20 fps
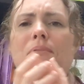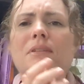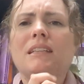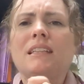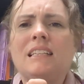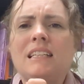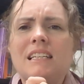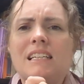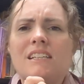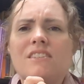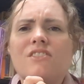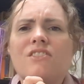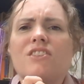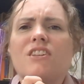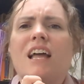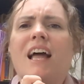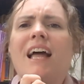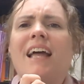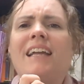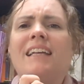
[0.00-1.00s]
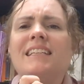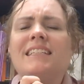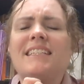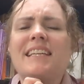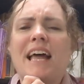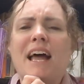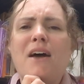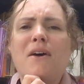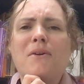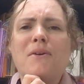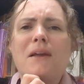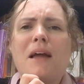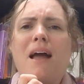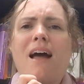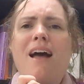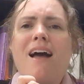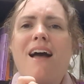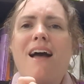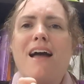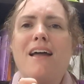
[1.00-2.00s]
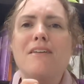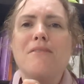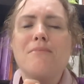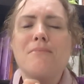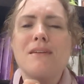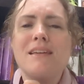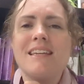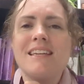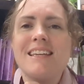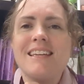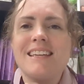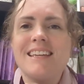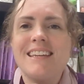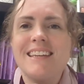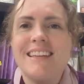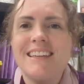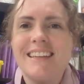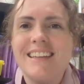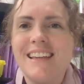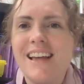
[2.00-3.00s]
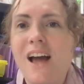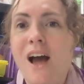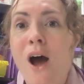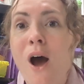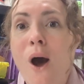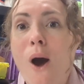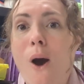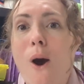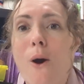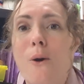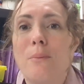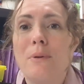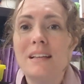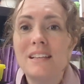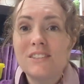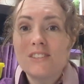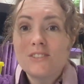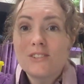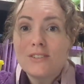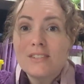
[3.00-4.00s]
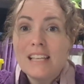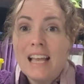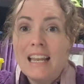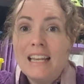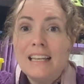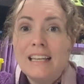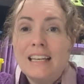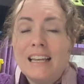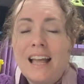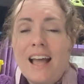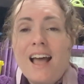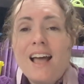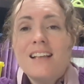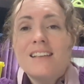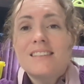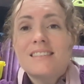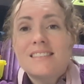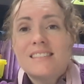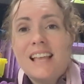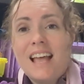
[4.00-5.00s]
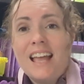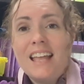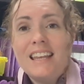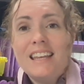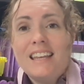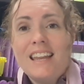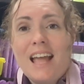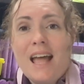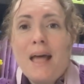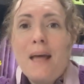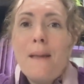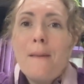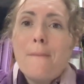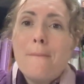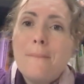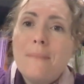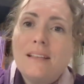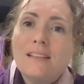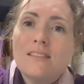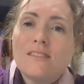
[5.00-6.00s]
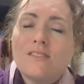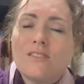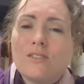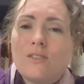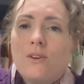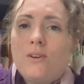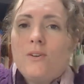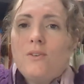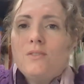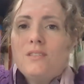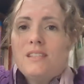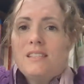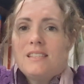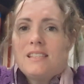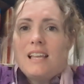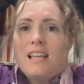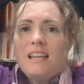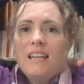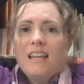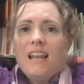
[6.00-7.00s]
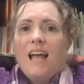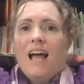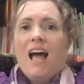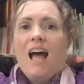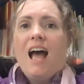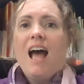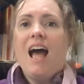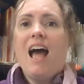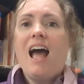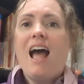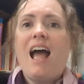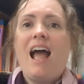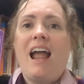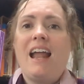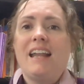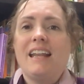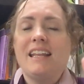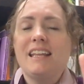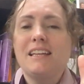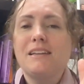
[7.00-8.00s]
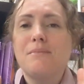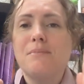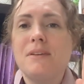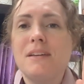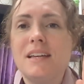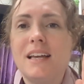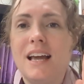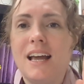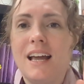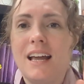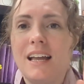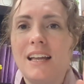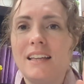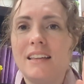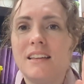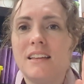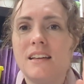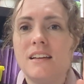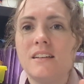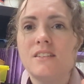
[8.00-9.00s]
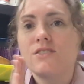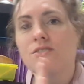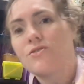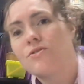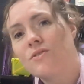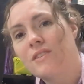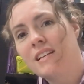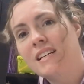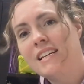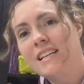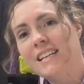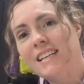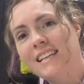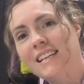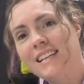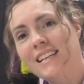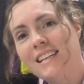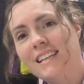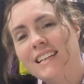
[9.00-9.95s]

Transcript: please shine down on me. Oh, Mr. Sun, Sun, Mr. Golden Sun, hiding behind the tree.